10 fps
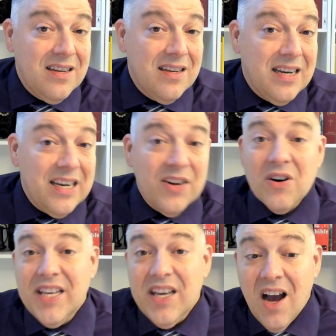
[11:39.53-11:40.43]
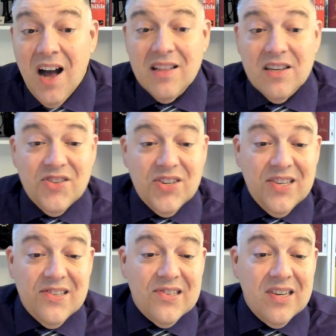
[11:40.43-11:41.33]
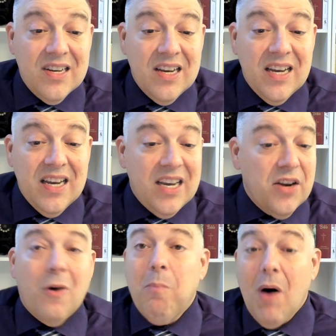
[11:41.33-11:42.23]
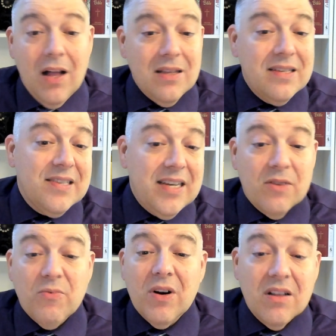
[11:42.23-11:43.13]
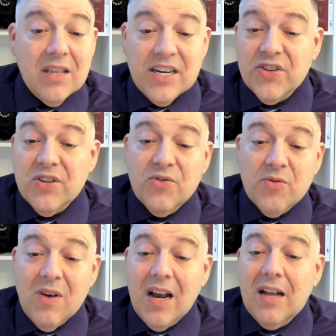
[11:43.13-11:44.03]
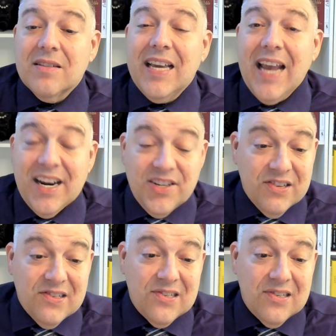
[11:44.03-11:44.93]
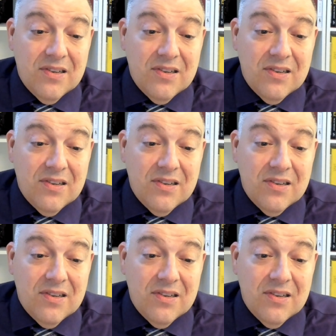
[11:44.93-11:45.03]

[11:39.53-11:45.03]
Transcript: in our theologies, in our policy and regulation throughout the ages?